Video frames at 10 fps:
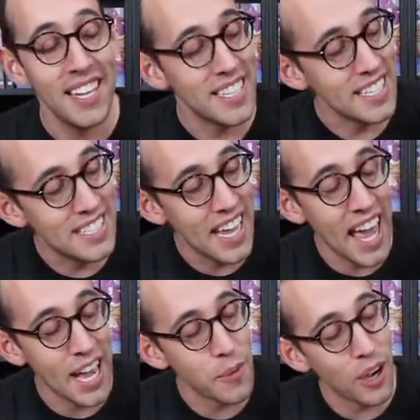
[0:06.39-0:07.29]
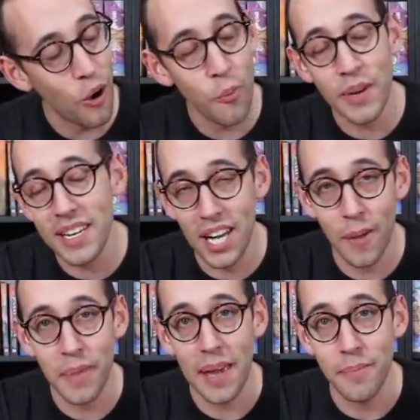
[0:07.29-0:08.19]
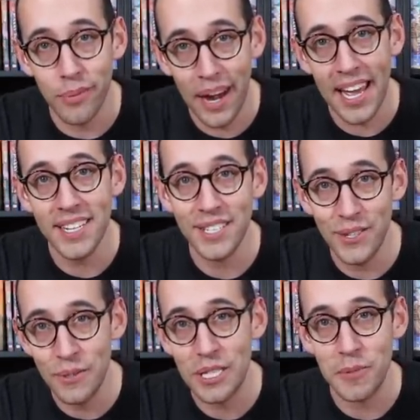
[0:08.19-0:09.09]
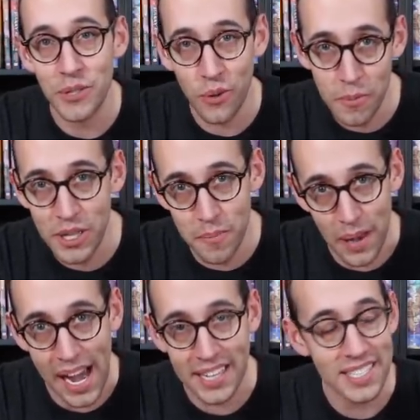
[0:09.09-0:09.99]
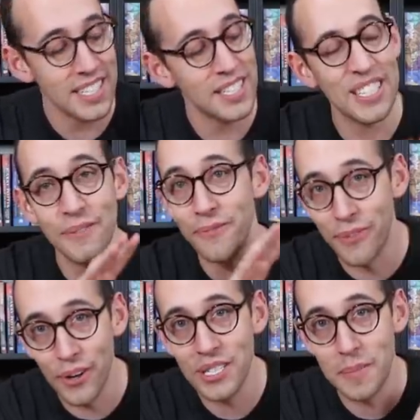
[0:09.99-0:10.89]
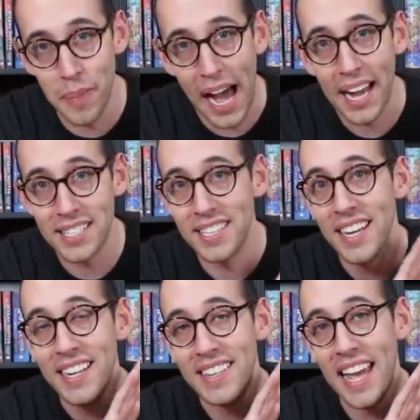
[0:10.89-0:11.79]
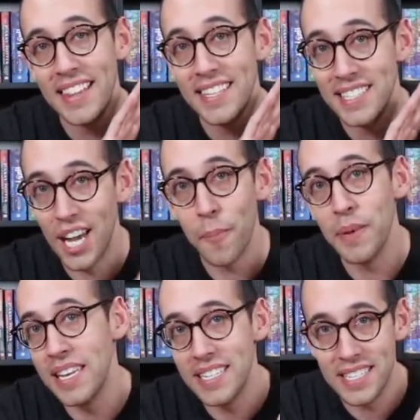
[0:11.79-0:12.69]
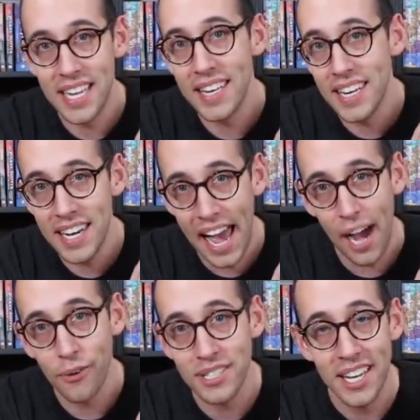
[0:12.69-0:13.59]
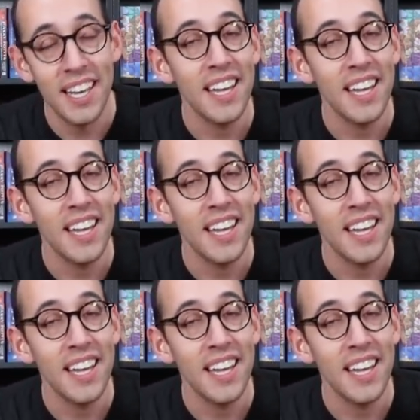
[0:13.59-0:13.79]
Today we are opening up a brand new subscription box. This is the first box that this company is sending out.